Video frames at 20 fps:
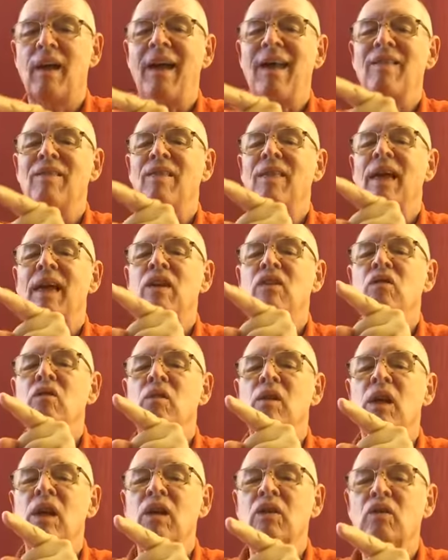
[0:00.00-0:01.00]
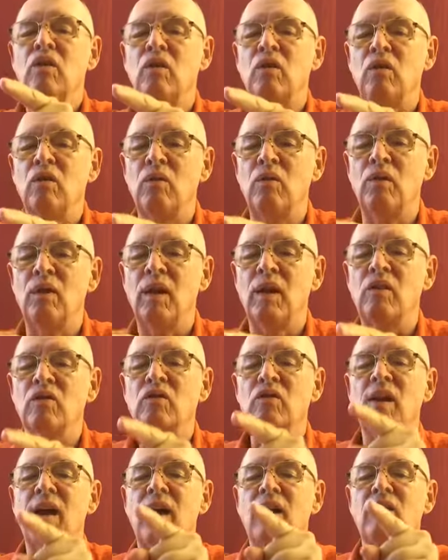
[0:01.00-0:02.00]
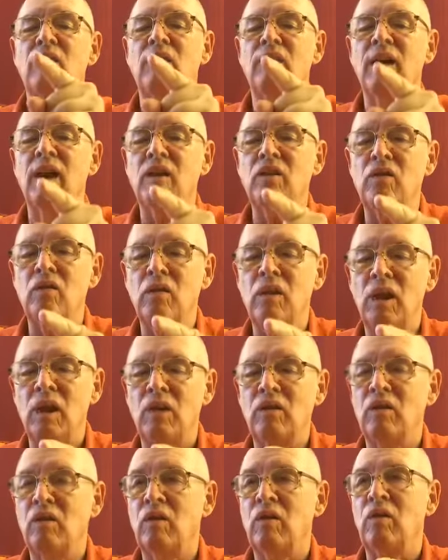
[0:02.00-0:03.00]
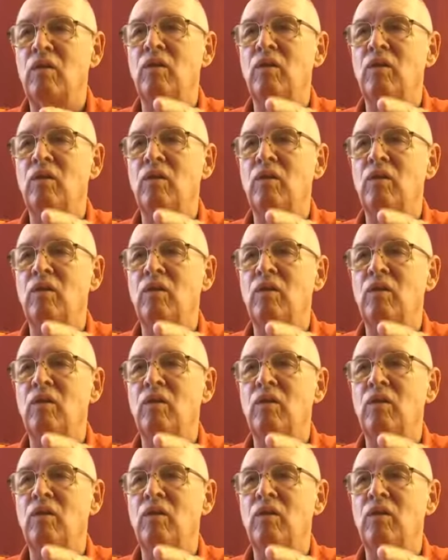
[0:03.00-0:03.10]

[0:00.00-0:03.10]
and then you need to do this, and then you need to do